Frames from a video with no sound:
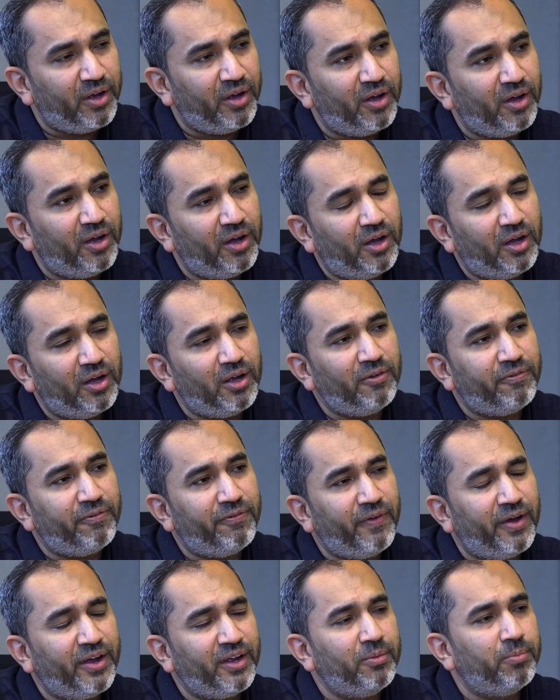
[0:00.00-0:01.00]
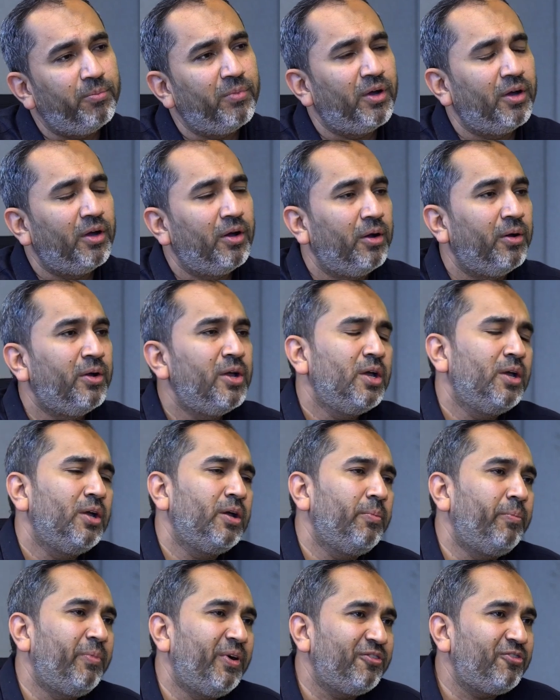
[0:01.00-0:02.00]
if I
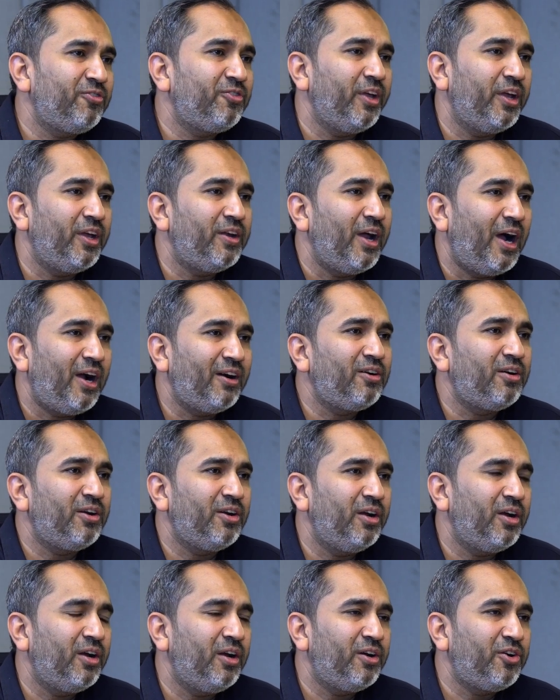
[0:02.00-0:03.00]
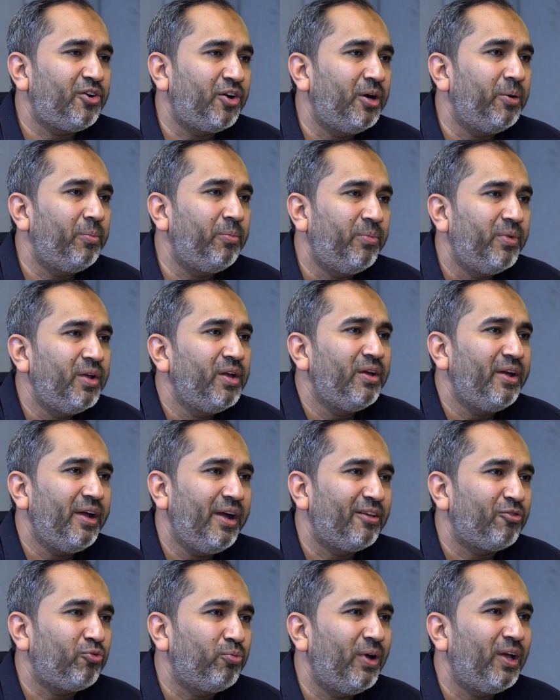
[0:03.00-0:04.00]
must say that term
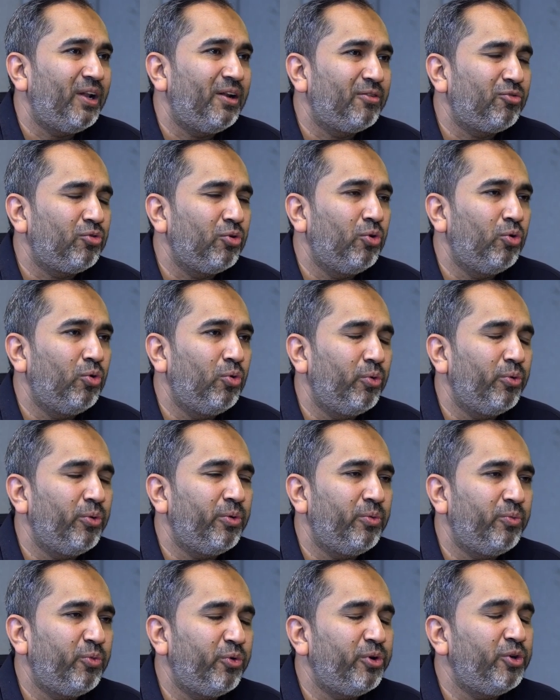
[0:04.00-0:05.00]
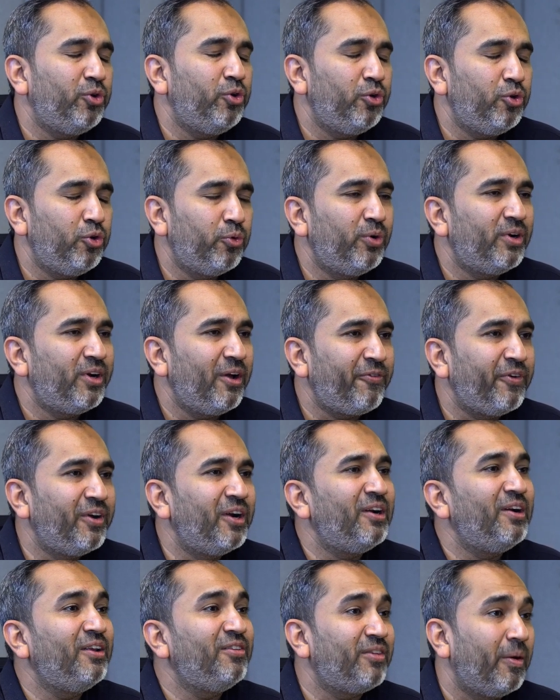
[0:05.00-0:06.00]
as well. So you will
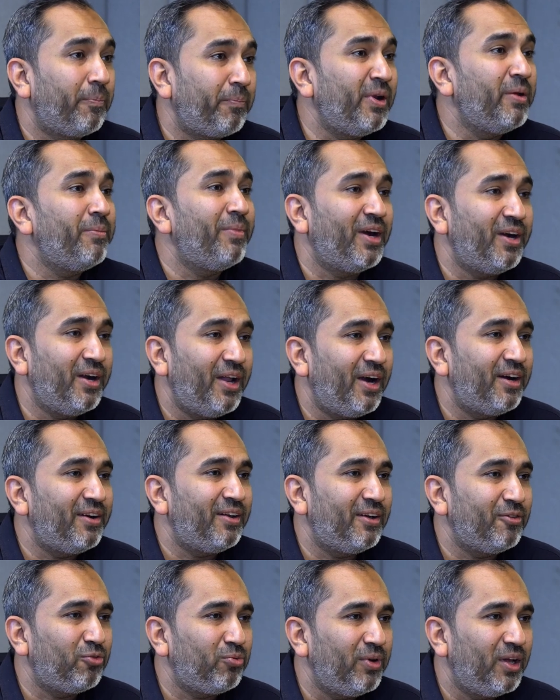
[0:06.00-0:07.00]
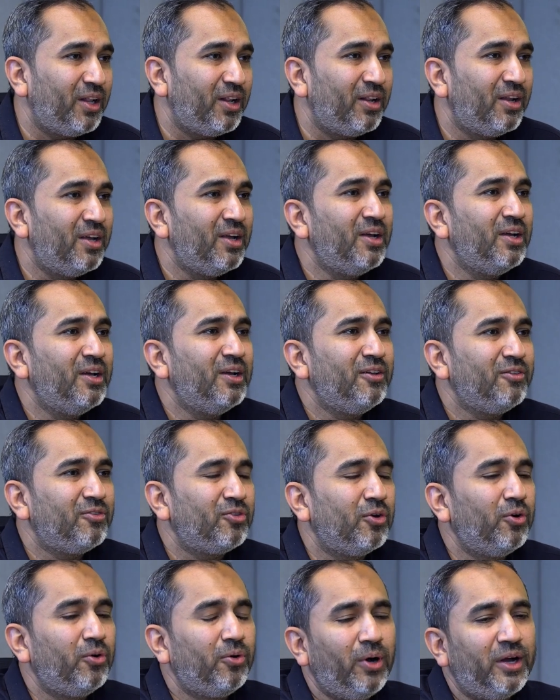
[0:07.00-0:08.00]
definitely supplement that as well.
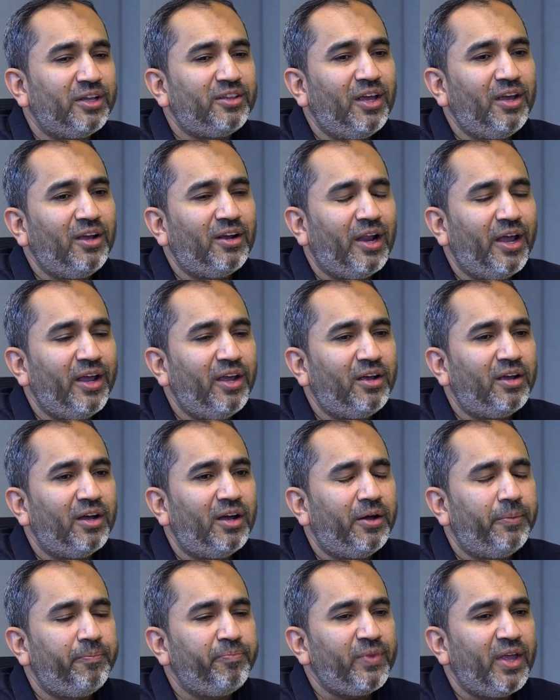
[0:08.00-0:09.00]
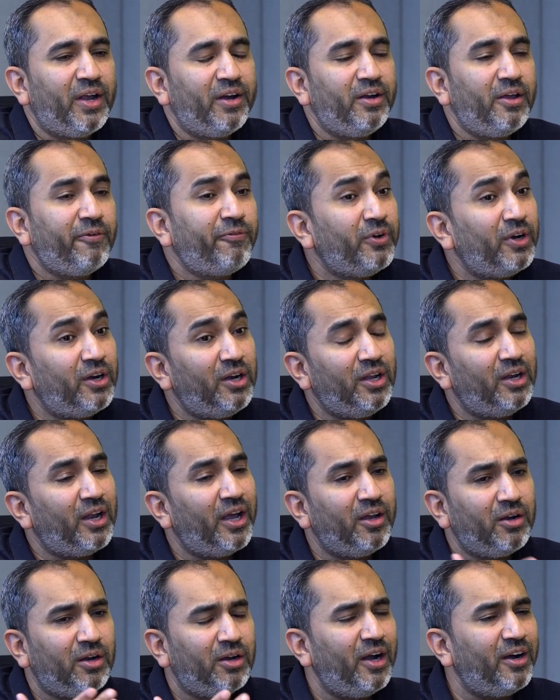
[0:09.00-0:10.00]
So I think and definitely
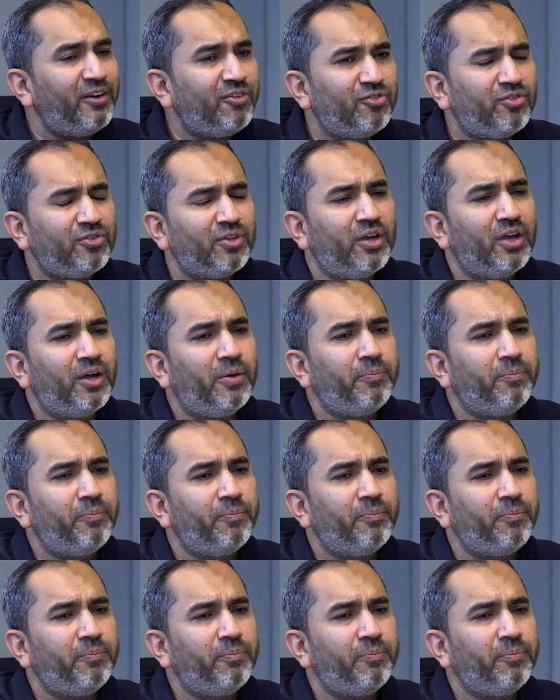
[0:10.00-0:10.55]
let's